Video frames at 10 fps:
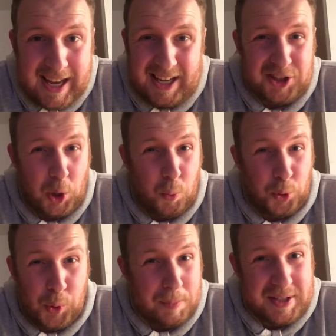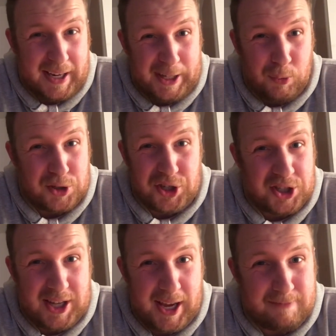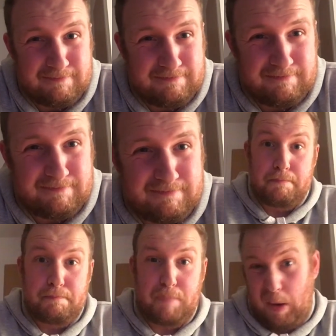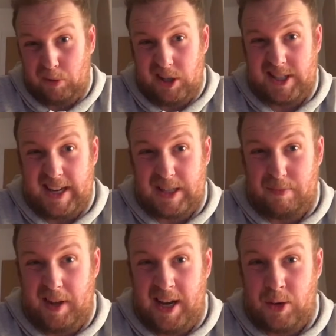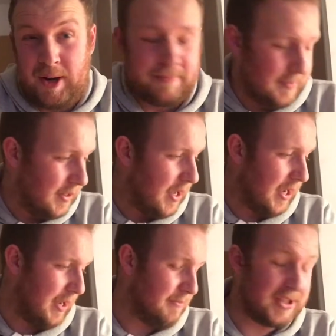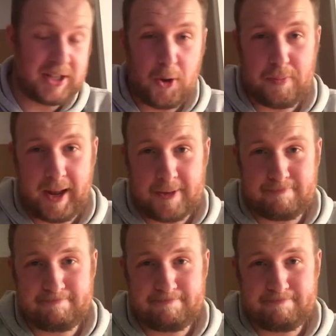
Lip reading: And I don't want to upset anyone just yet. But I'm going to say something anyway. Slow play.